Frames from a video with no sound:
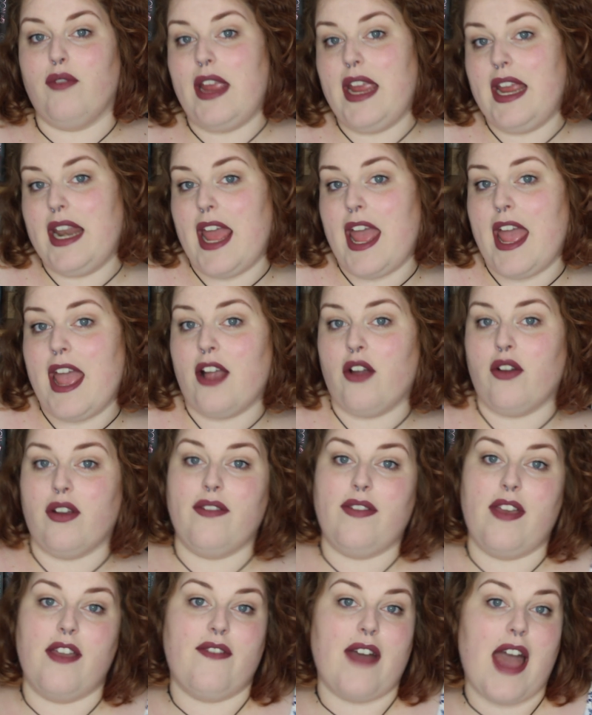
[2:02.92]
reading, or
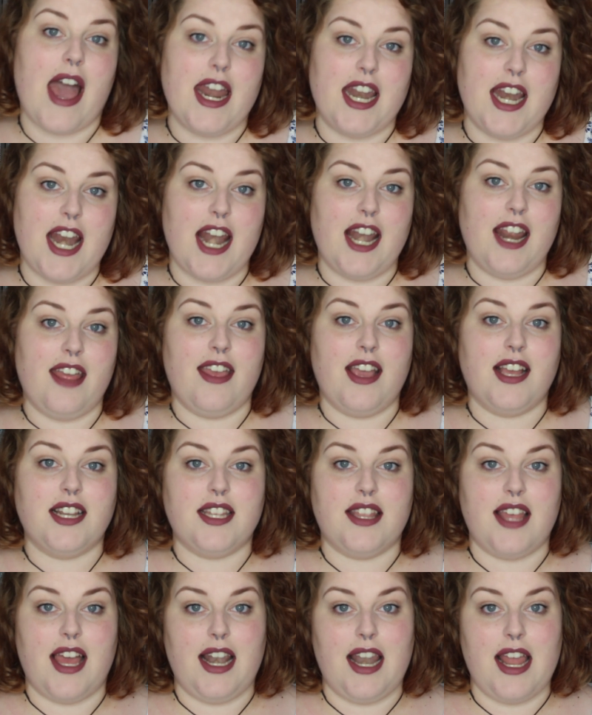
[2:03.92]
if they've added anything
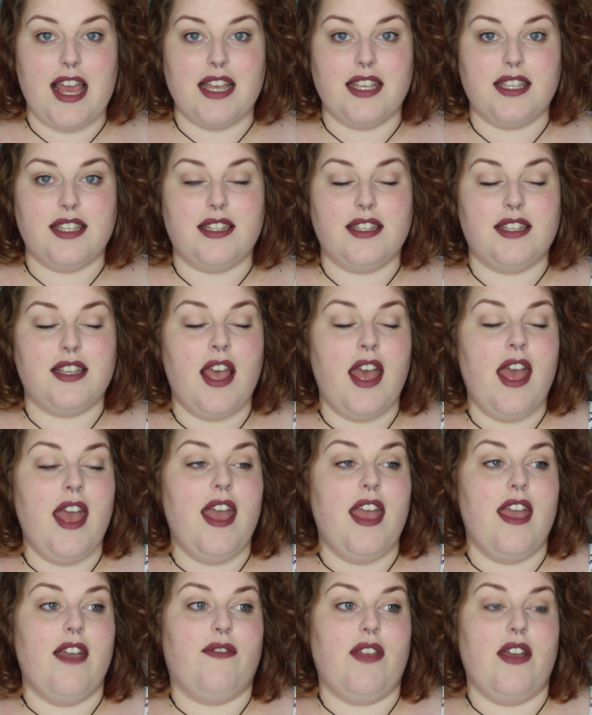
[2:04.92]
to their lists,
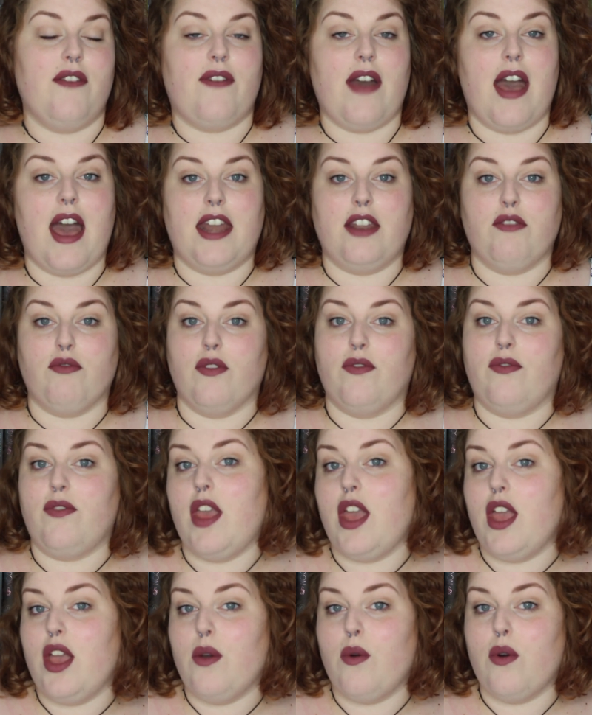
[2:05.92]
if they've had a
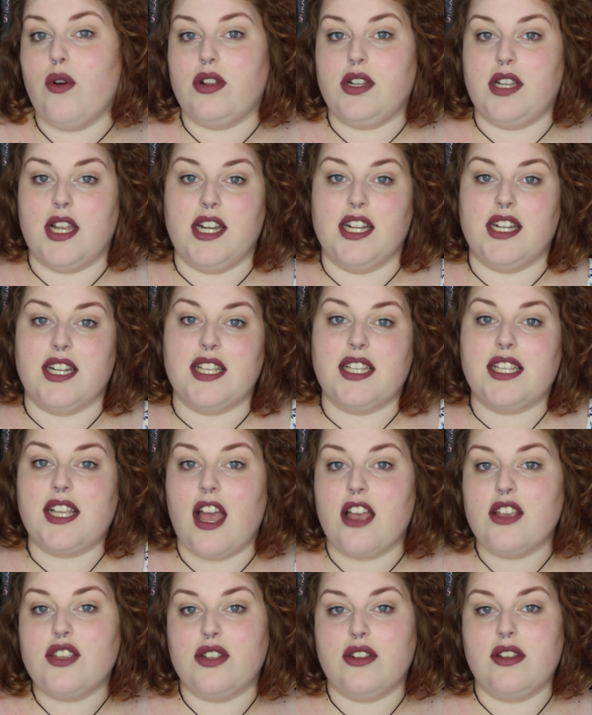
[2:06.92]
review or done a
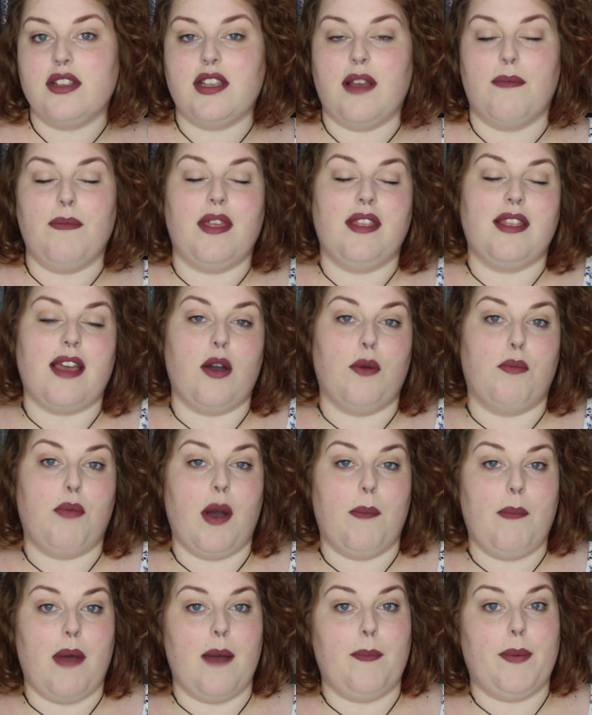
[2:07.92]
discussion or something, that will
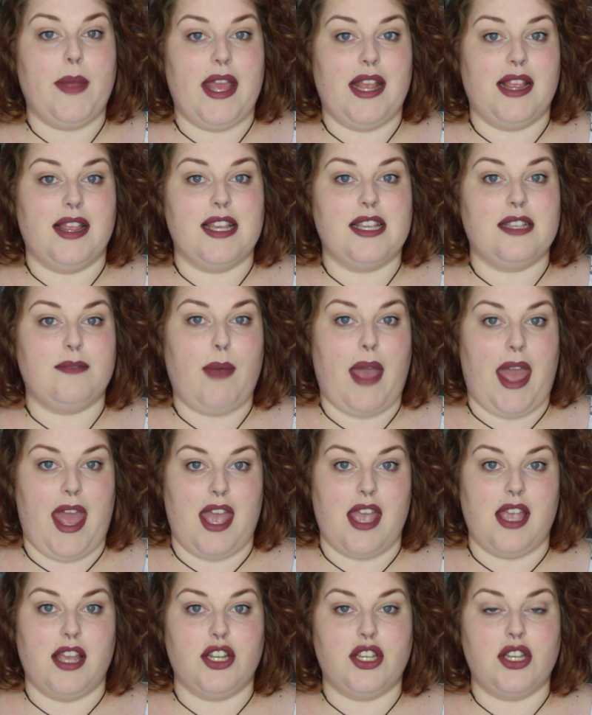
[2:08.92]
pop up in this
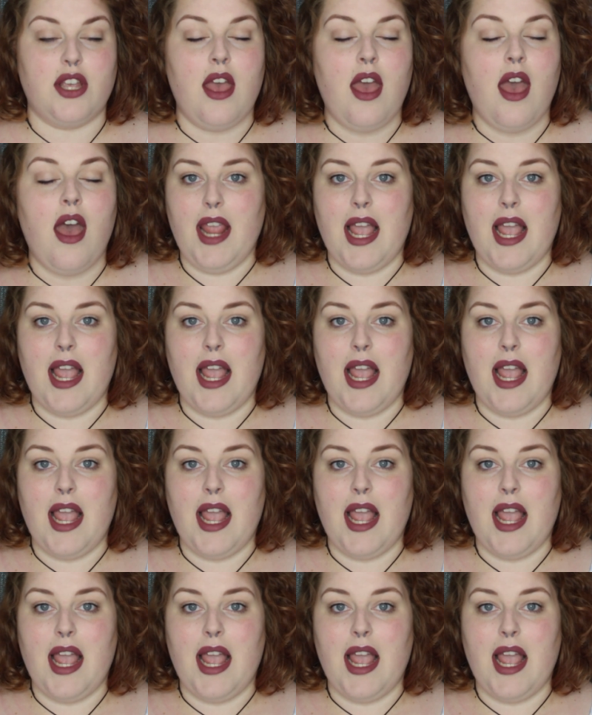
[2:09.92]
page.